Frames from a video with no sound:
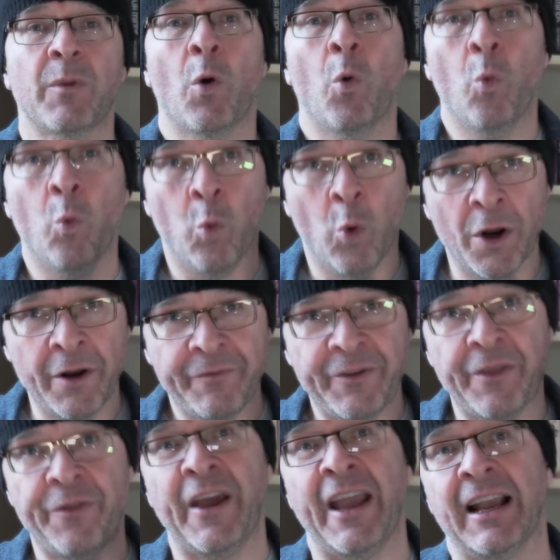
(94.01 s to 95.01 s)
One of
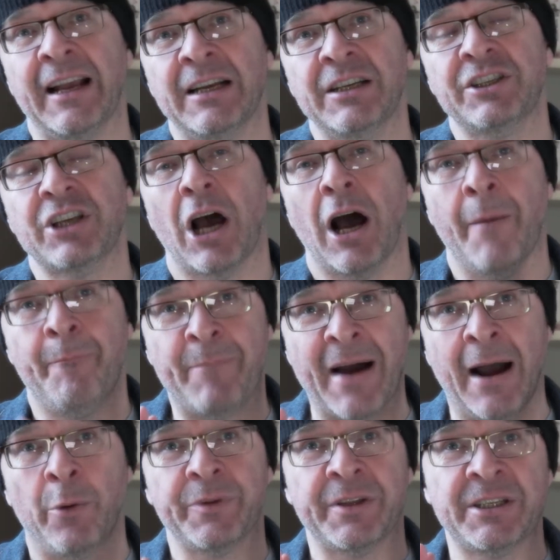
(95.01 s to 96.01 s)
the things
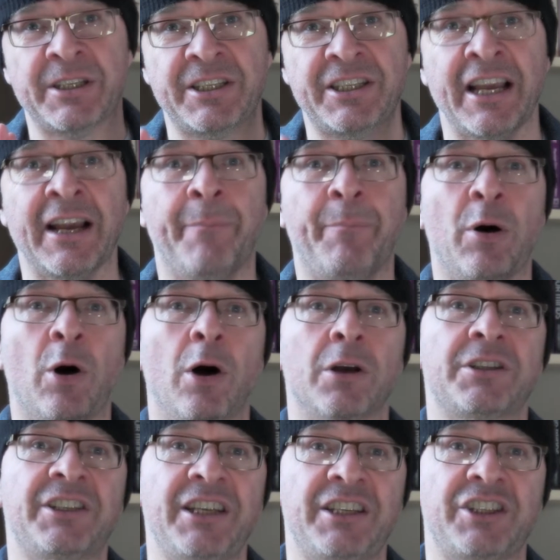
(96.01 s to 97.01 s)
about the Singapore
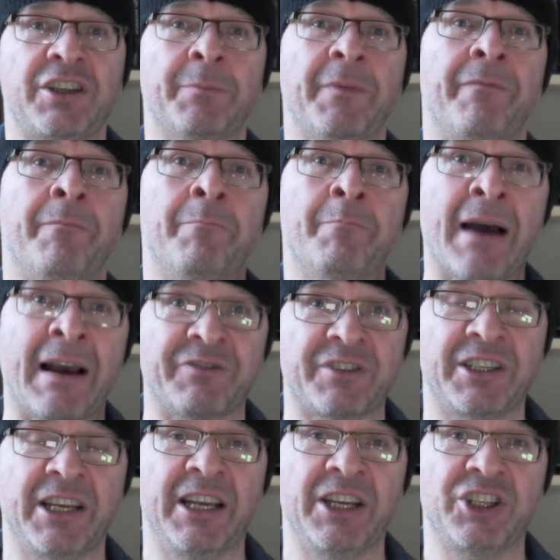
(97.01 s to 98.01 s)
system of maths
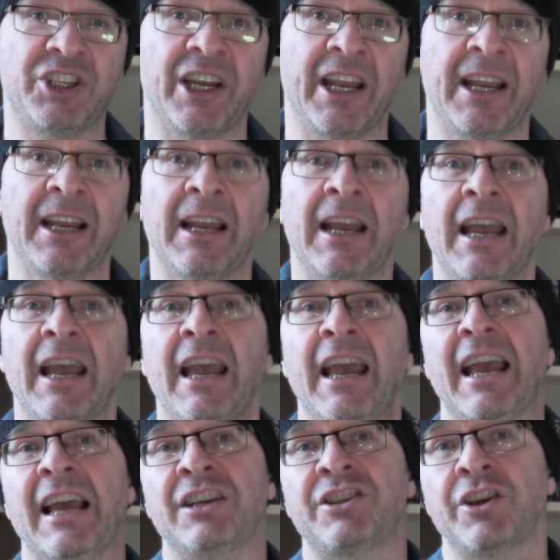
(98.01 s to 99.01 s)
teaching
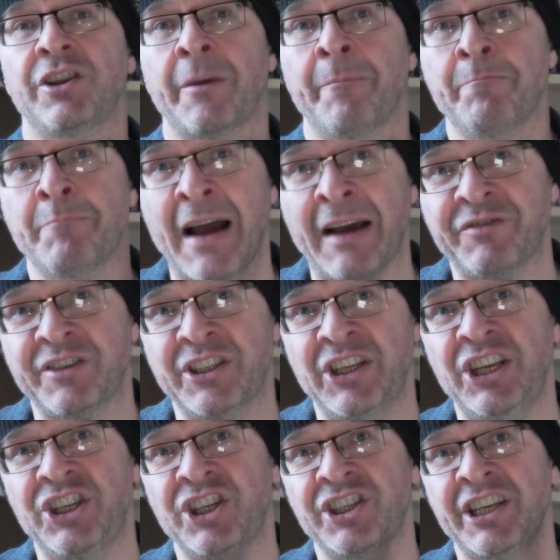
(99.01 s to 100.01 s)
is that the maths
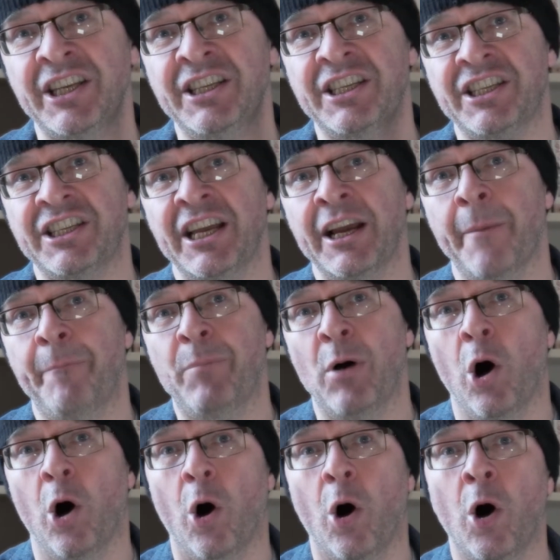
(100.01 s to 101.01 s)
teachers in
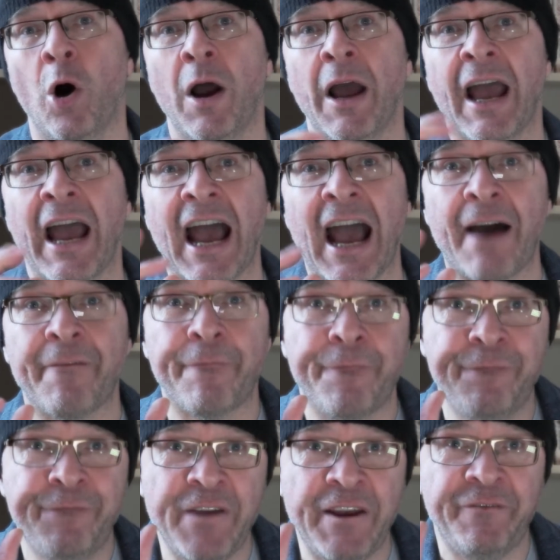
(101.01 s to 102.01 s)
Singapore have
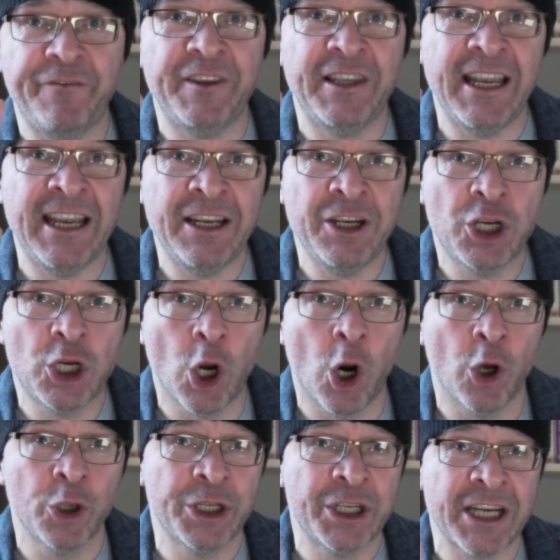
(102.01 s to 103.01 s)
15
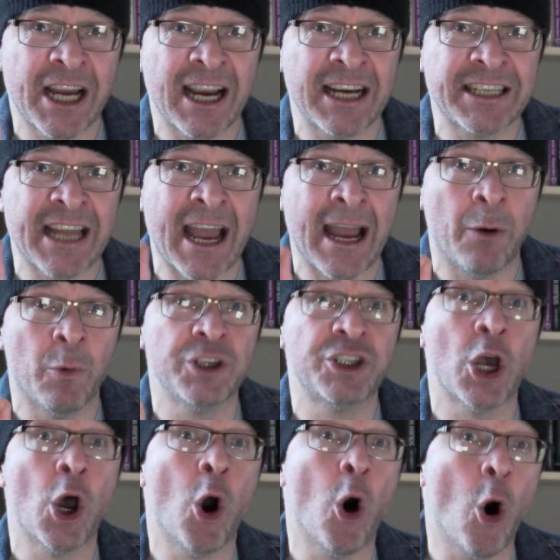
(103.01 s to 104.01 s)
contact
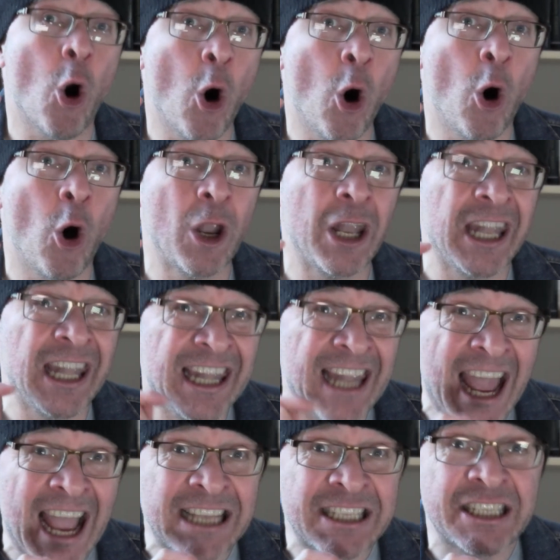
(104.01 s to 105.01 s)
hours or
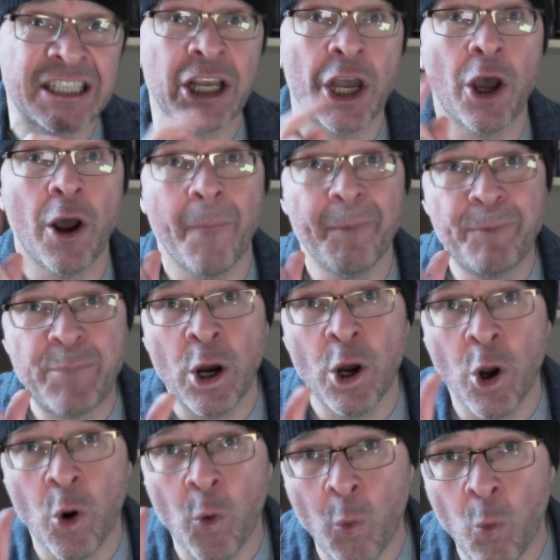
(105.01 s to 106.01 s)
less
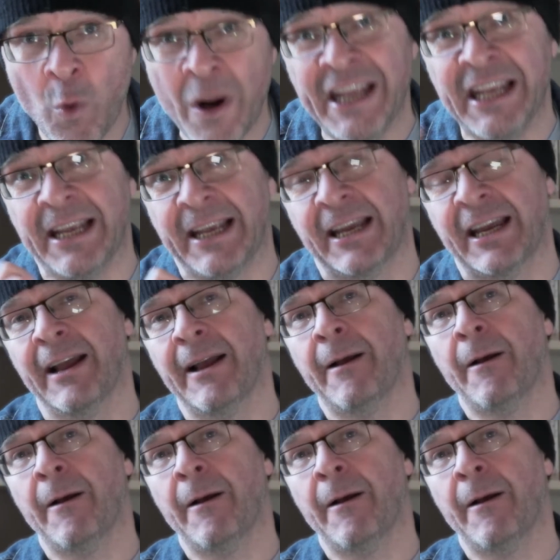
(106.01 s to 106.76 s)
per week.